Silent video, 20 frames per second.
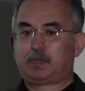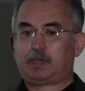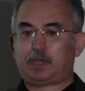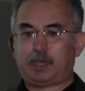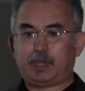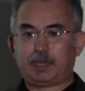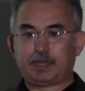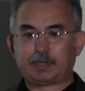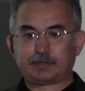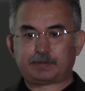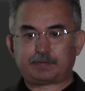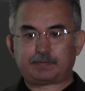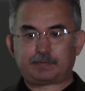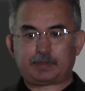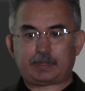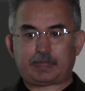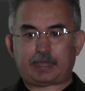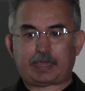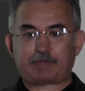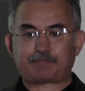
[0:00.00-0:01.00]
And
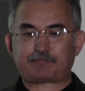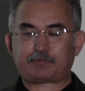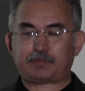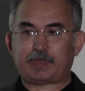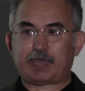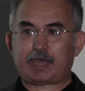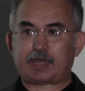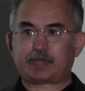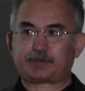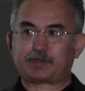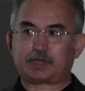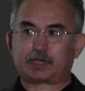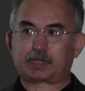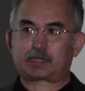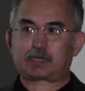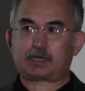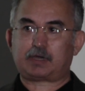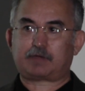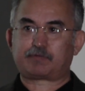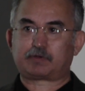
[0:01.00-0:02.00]
after that, uh,
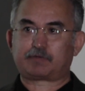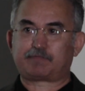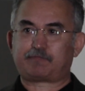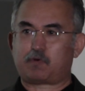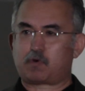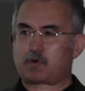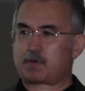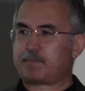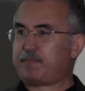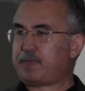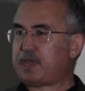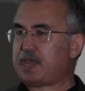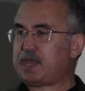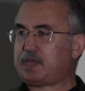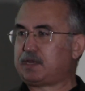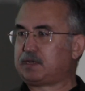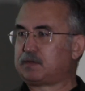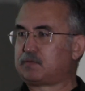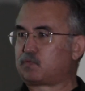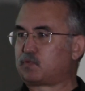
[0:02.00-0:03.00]
cover four
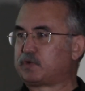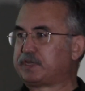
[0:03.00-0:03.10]
main